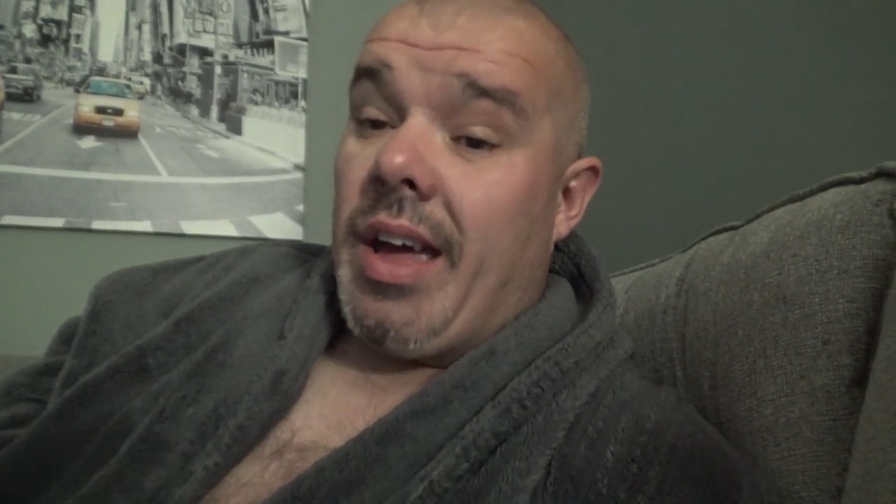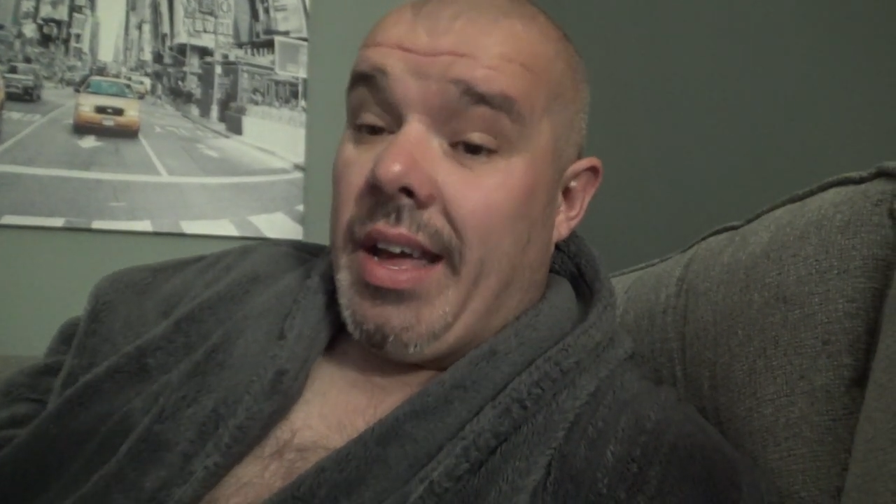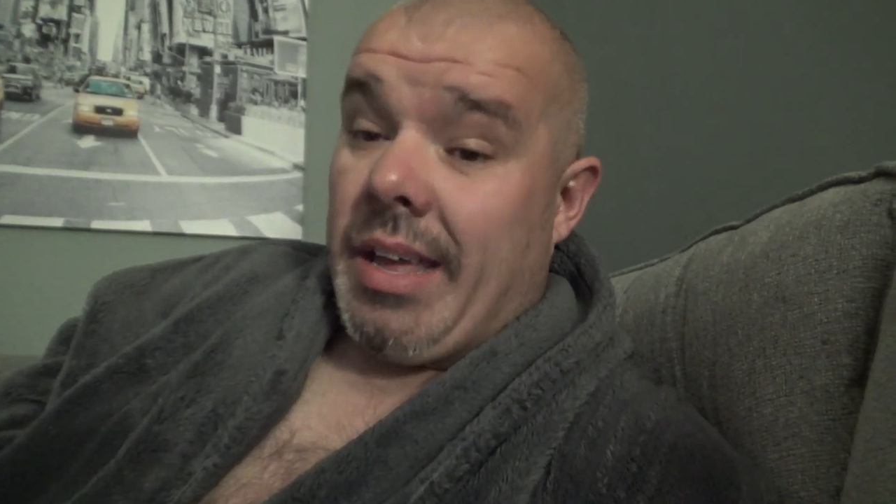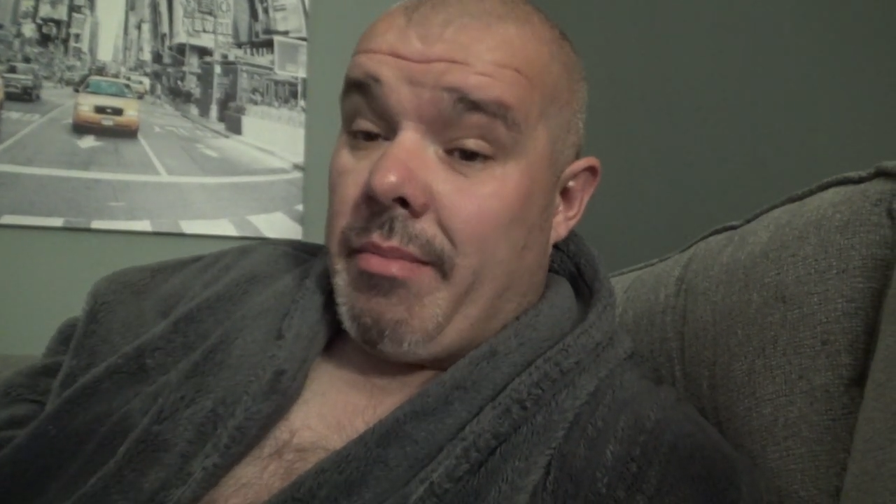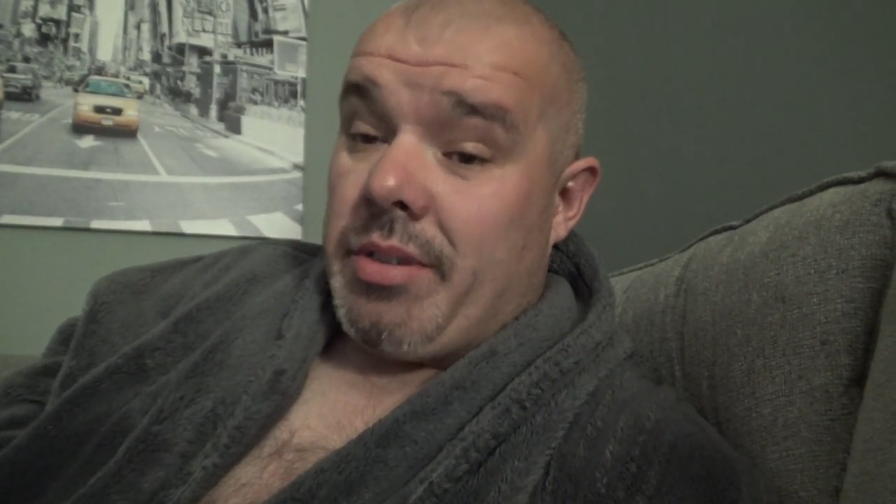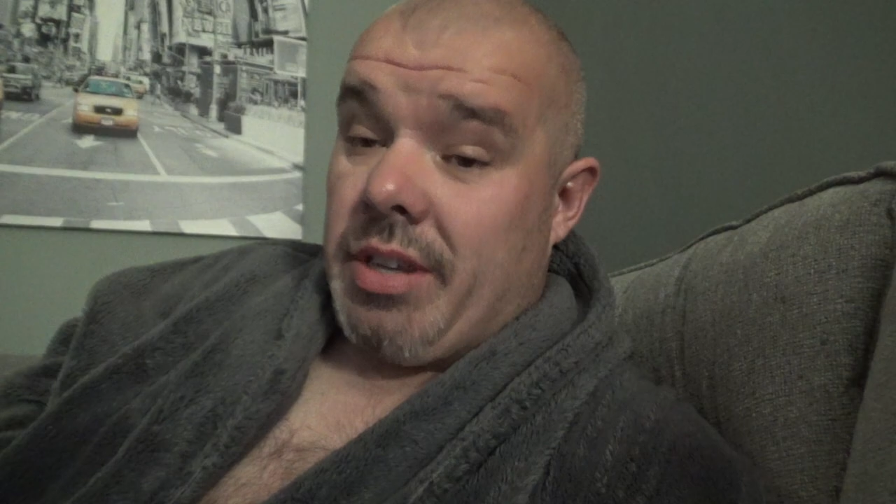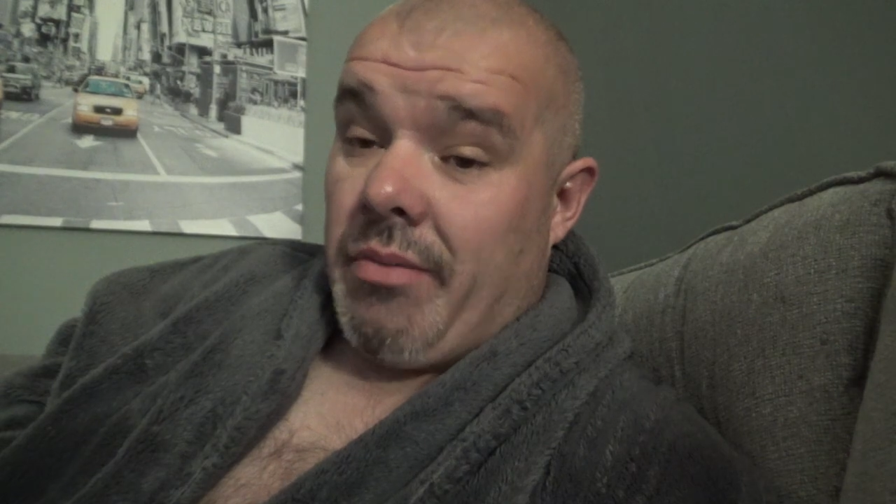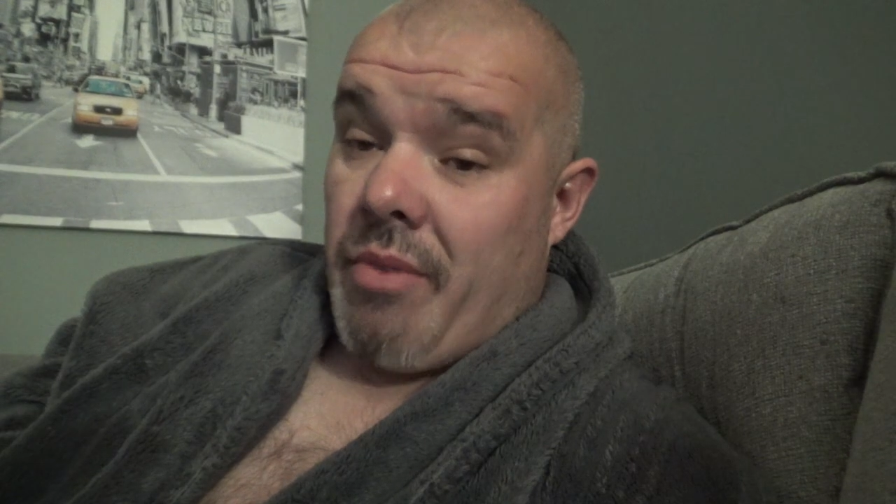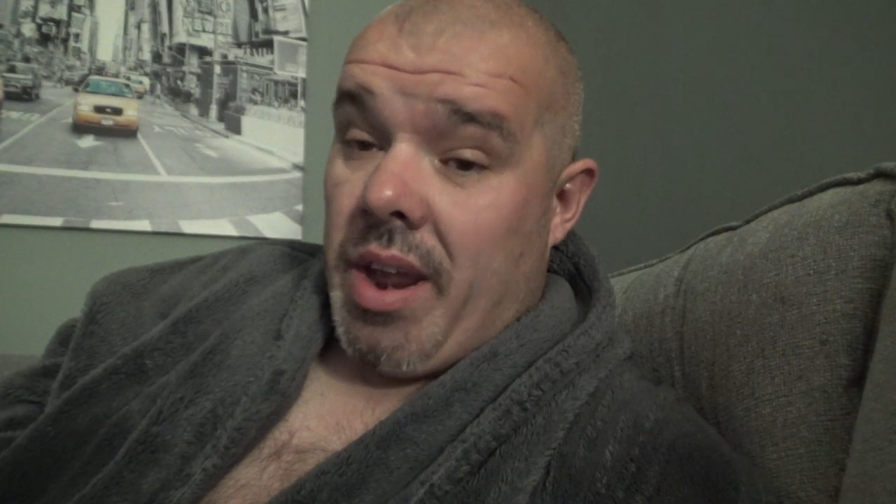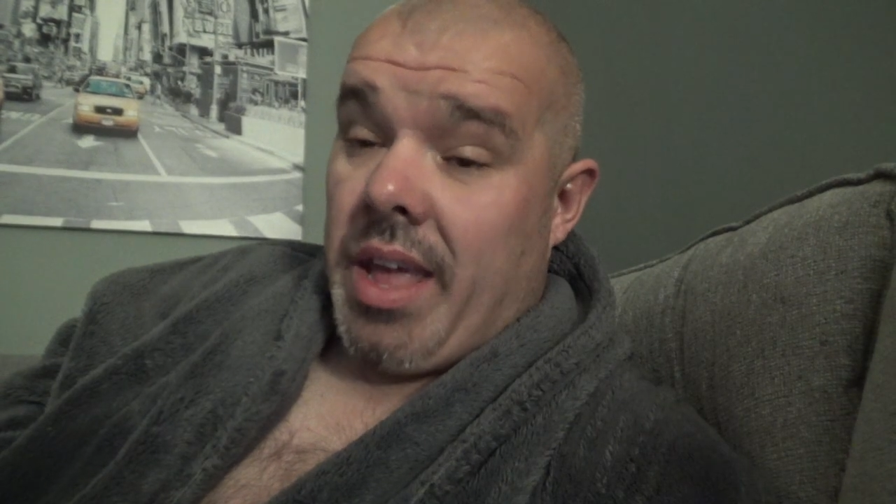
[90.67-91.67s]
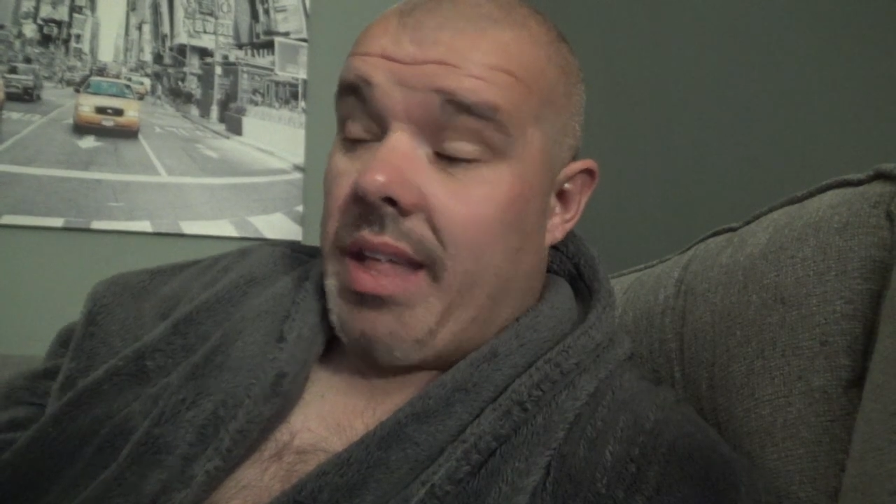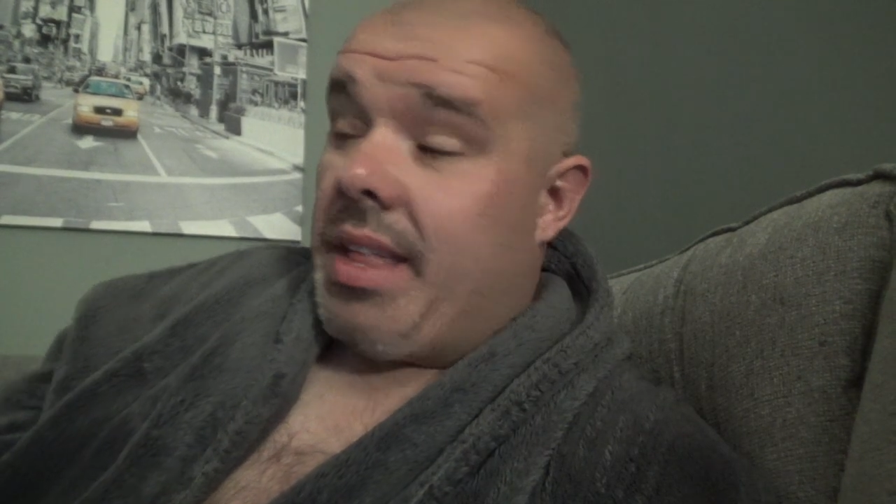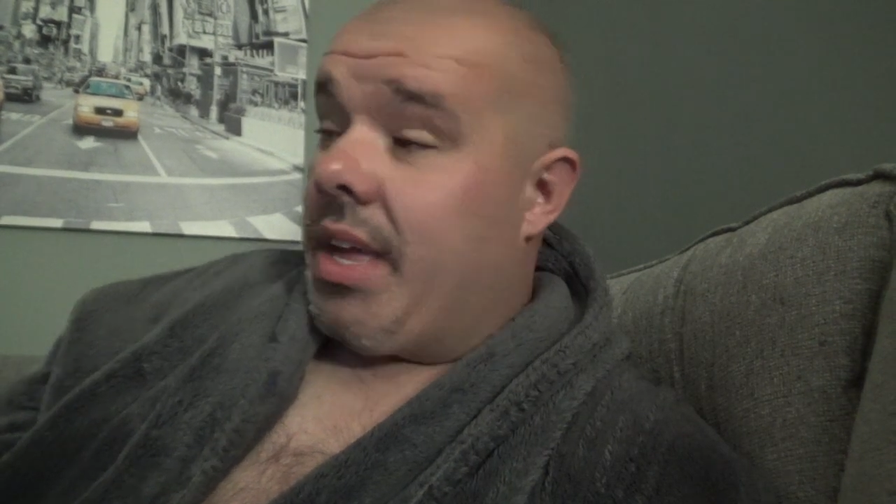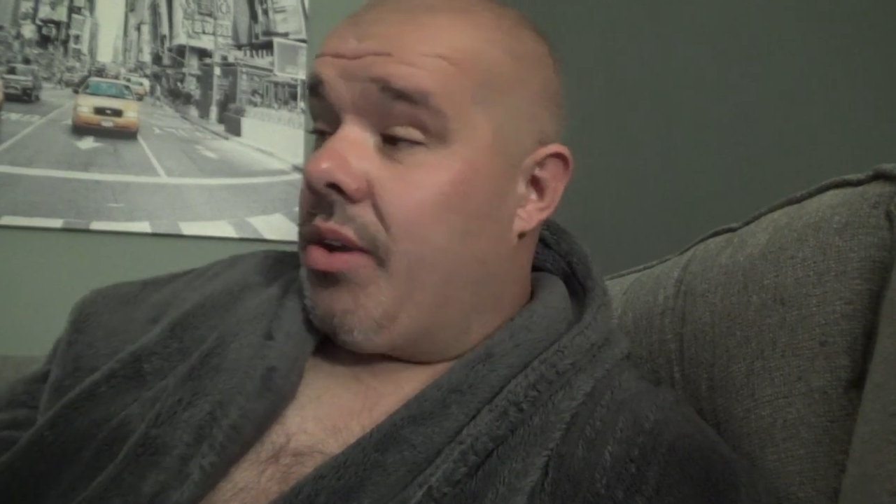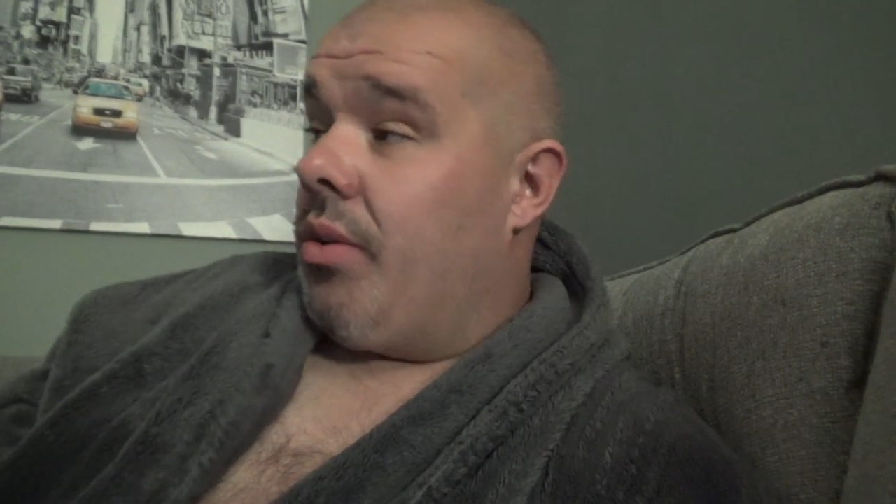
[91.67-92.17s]
and get myself ready
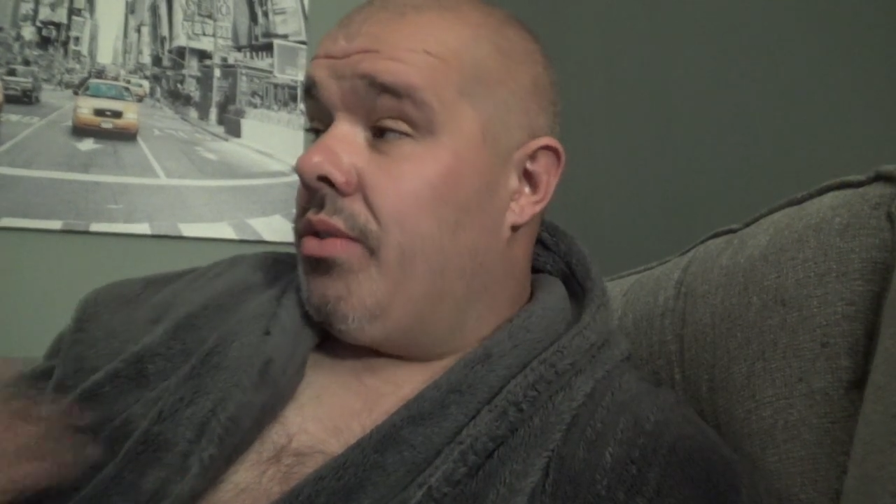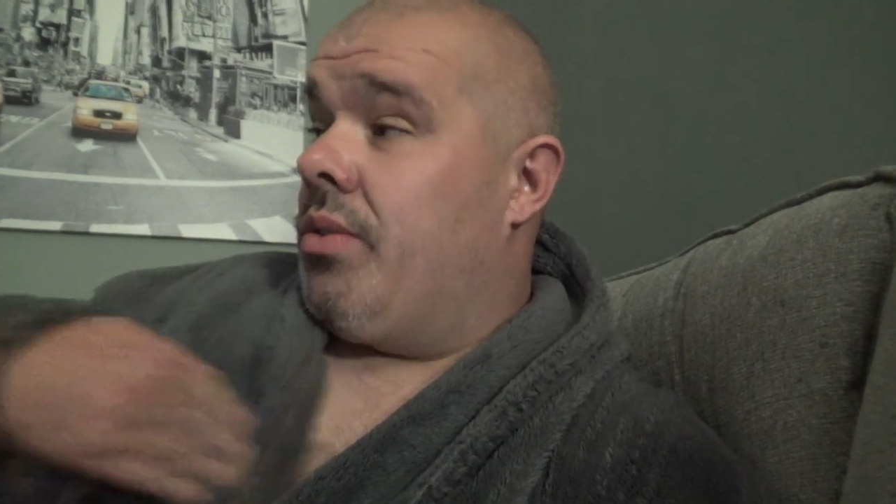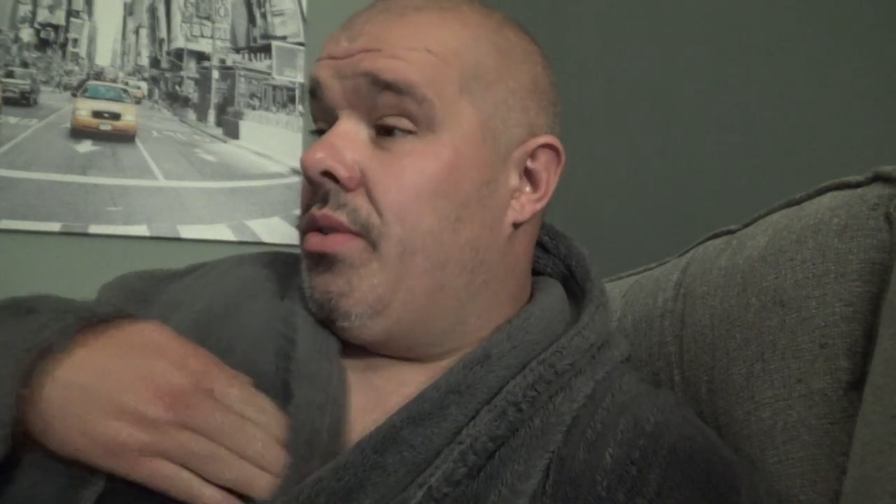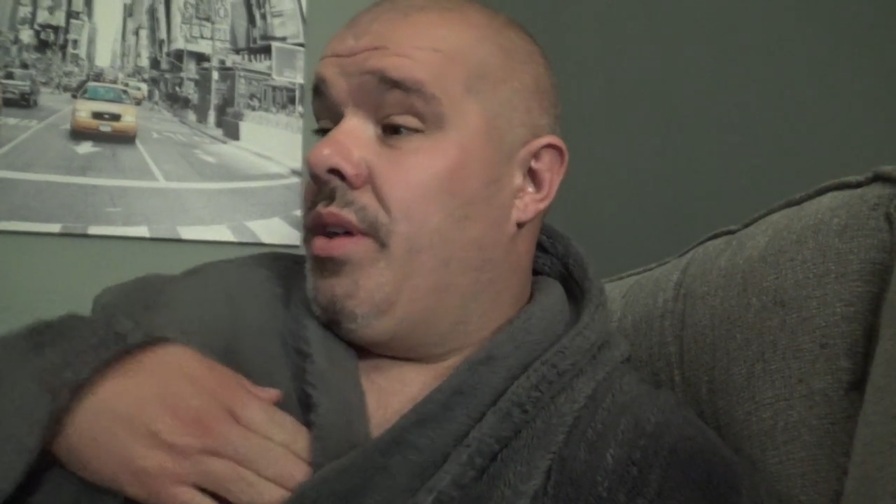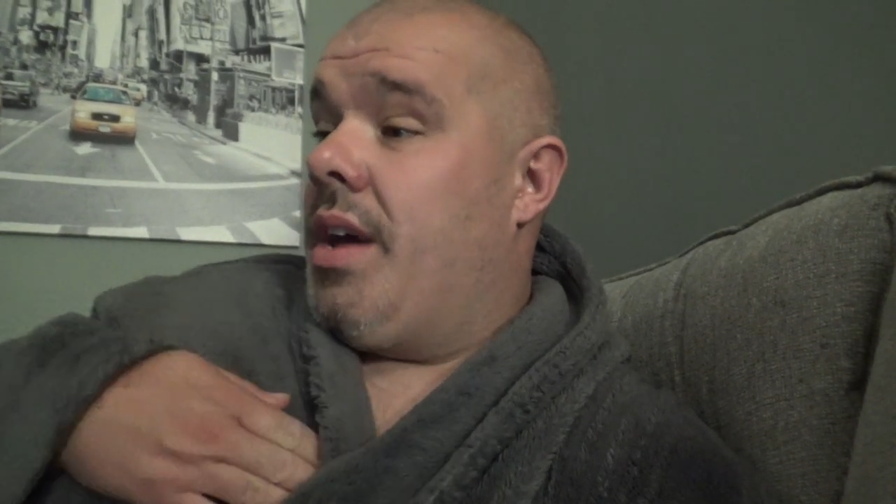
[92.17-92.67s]
to get on to